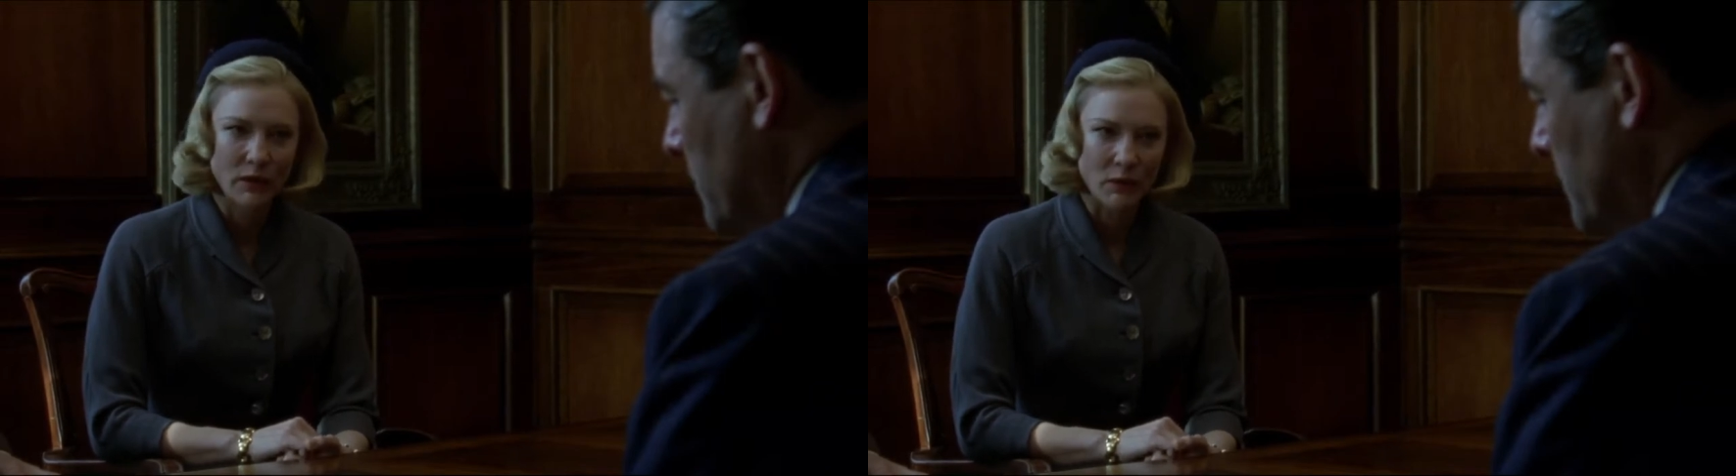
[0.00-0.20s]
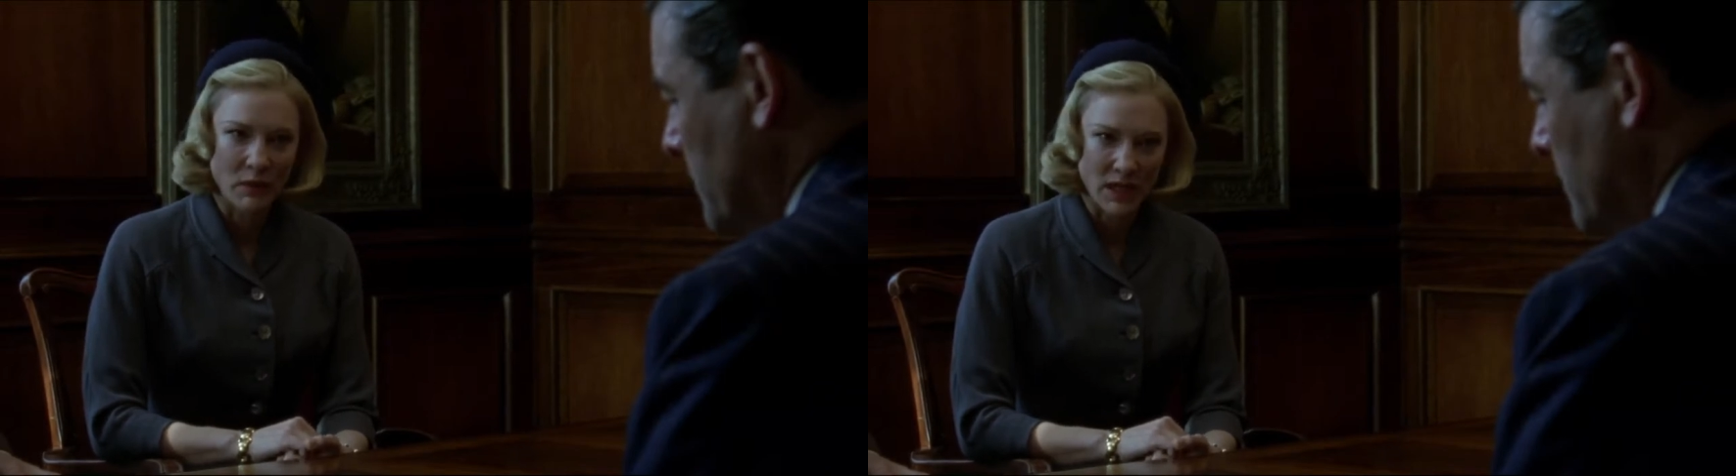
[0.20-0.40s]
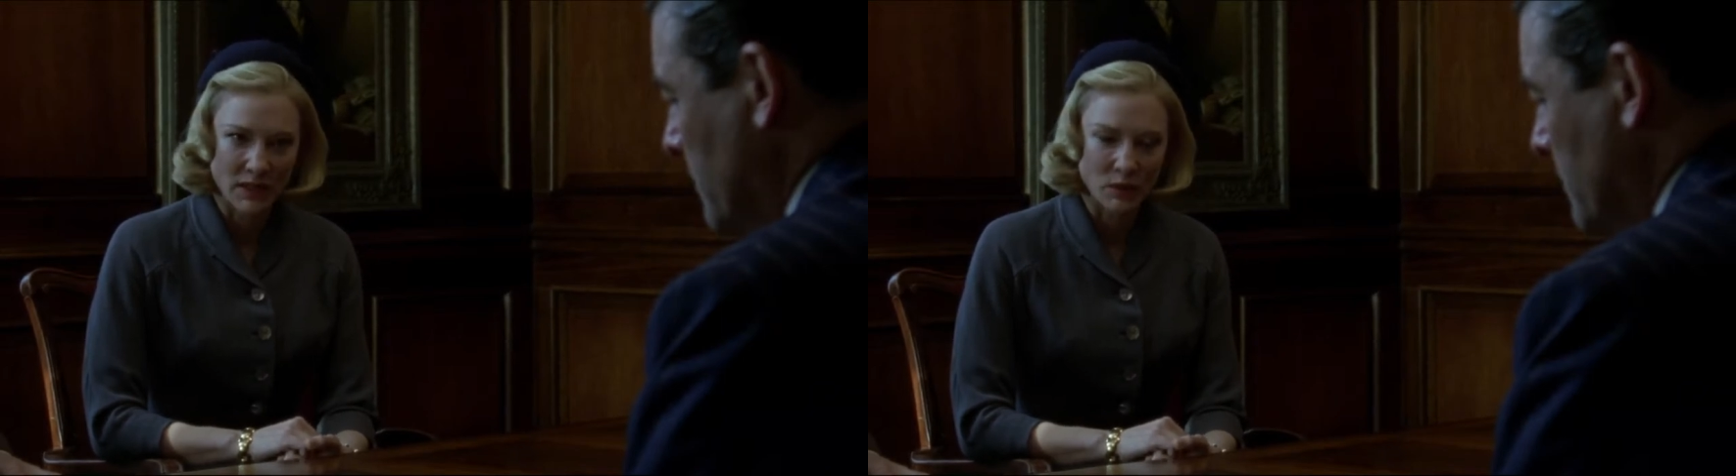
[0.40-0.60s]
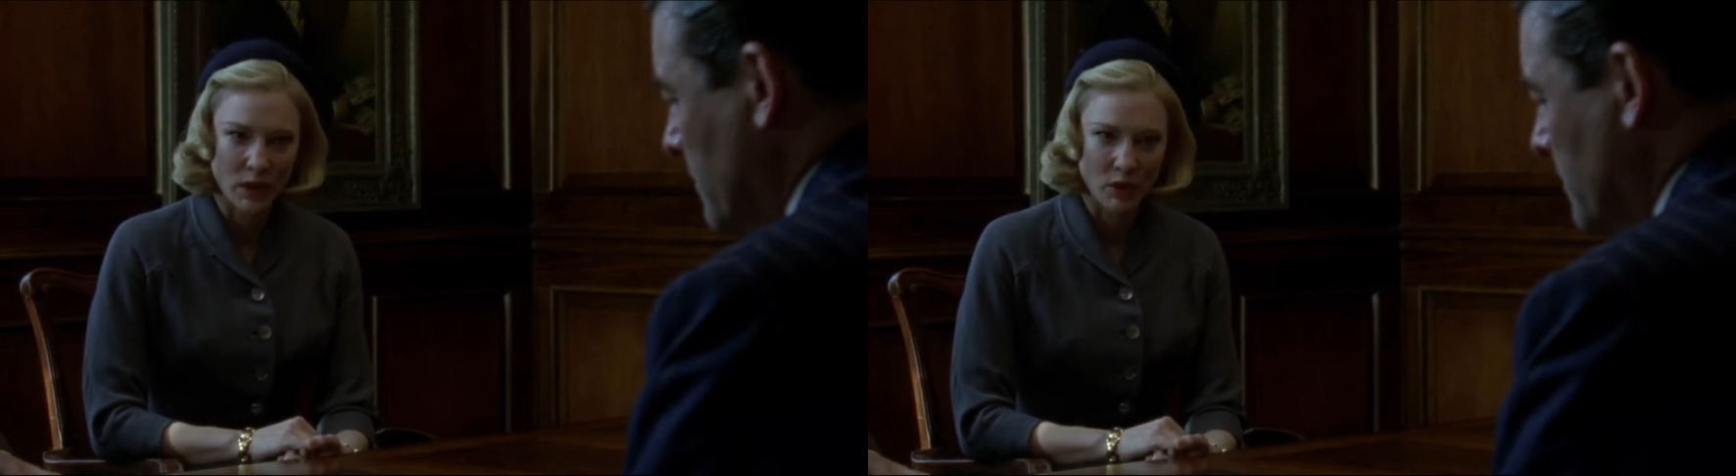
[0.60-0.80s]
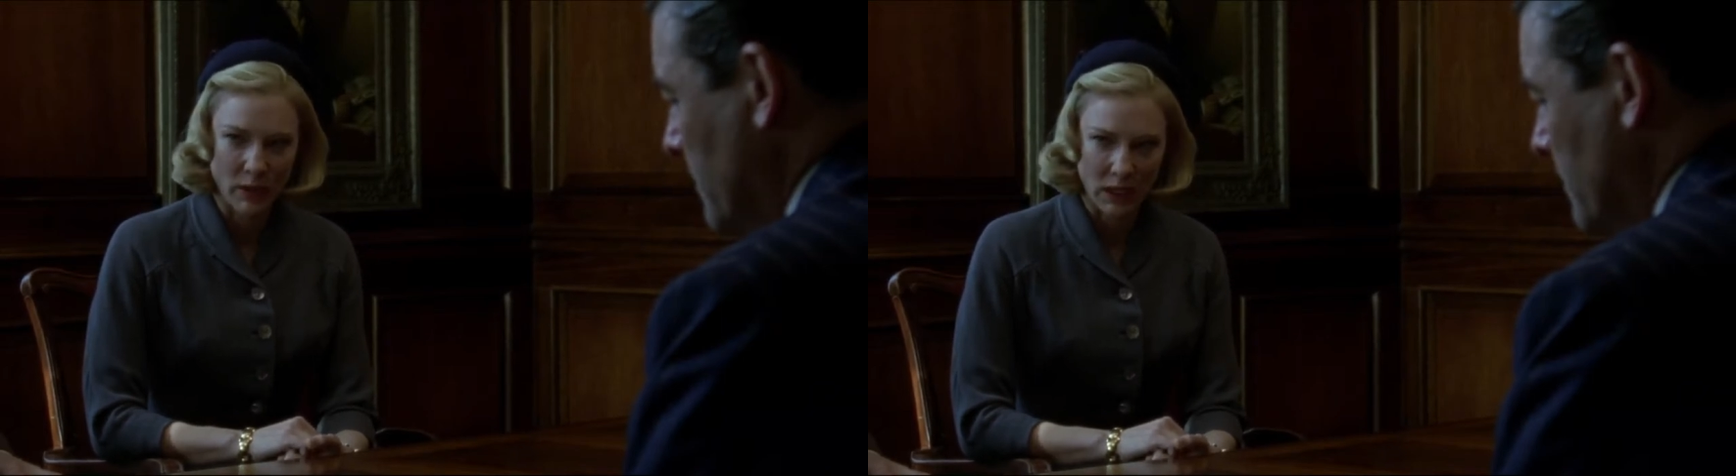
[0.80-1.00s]
for the mess
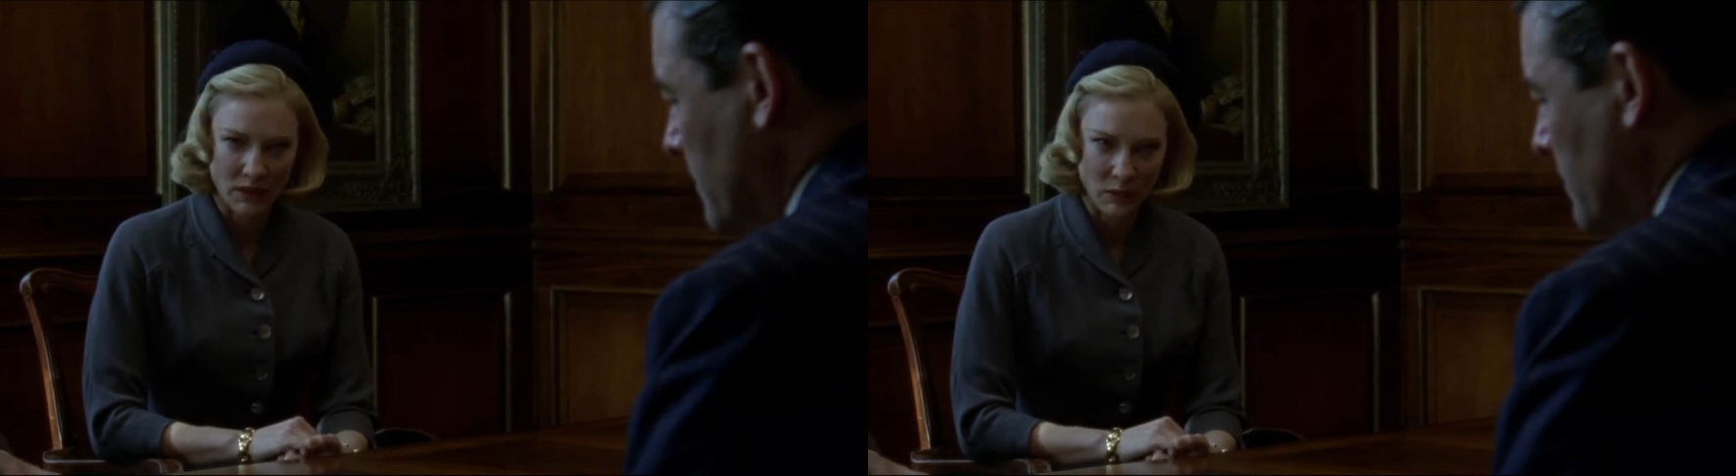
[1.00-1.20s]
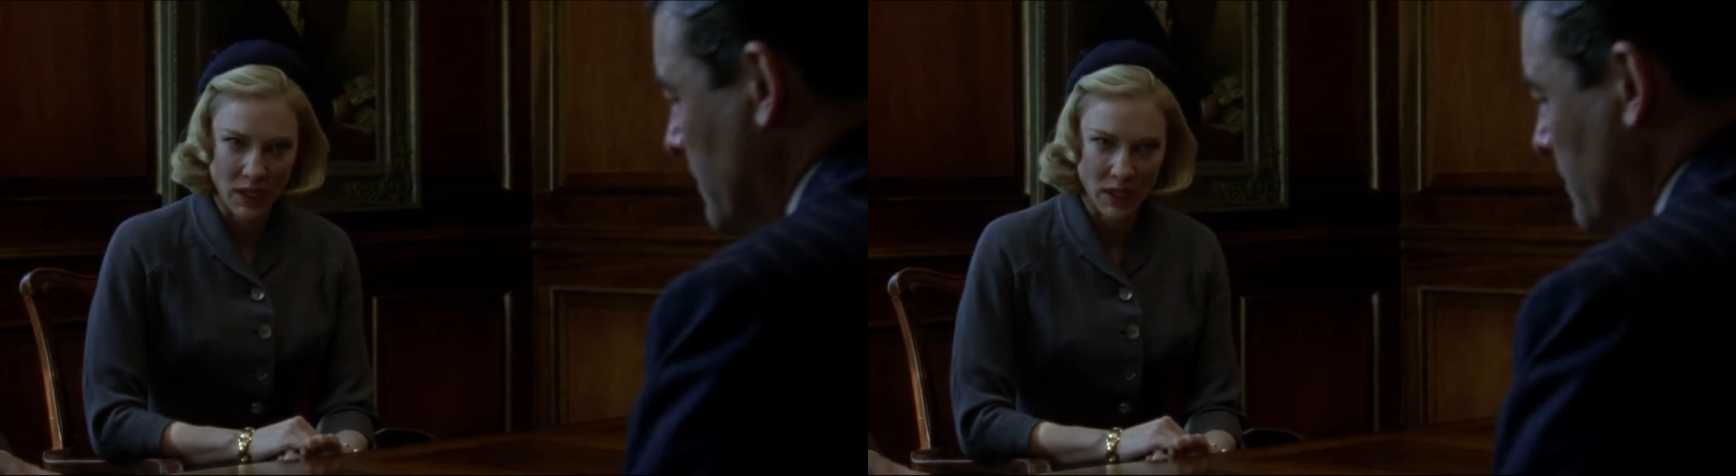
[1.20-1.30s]
we are about